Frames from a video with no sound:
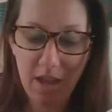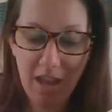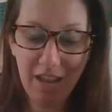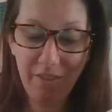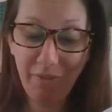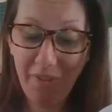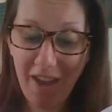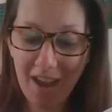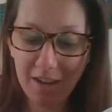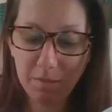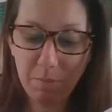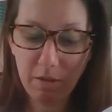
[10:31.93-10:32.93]
In
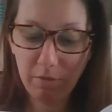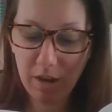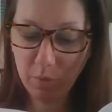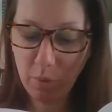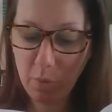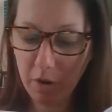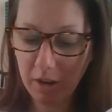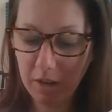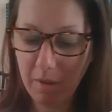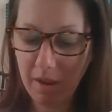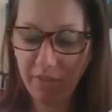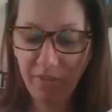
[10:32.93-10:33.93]
fact, my race will work in
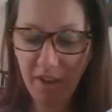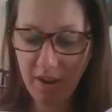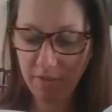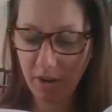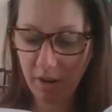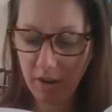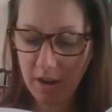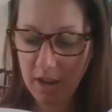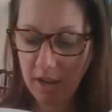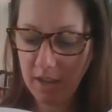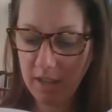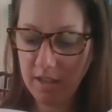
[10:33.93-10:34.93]
my favor
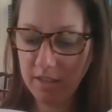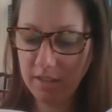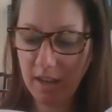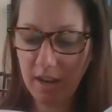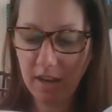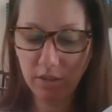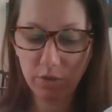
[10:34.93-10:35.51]
in these settings,